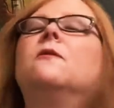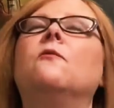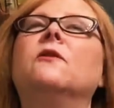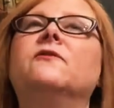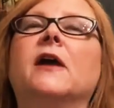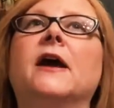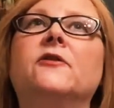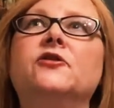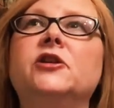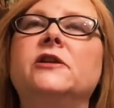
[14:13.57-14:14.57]
What's the
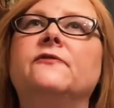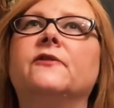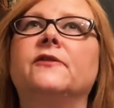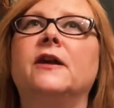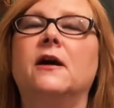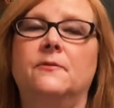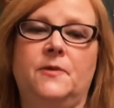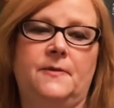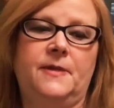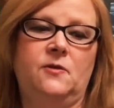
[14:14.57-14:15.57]
energy for the
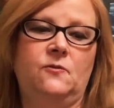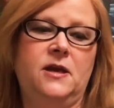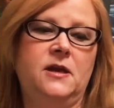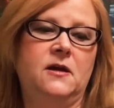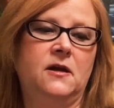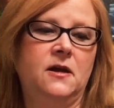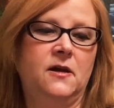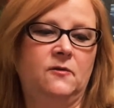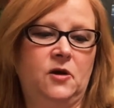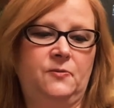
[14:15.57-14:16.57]
upcoming week?
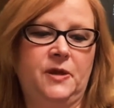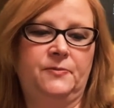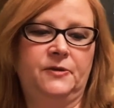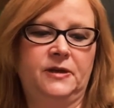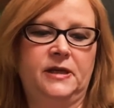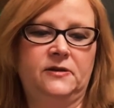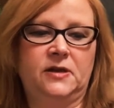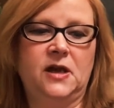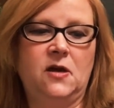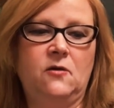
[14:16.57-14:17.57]
What do people need
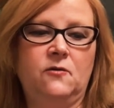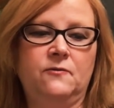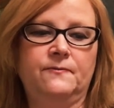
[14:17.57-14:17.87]
to know?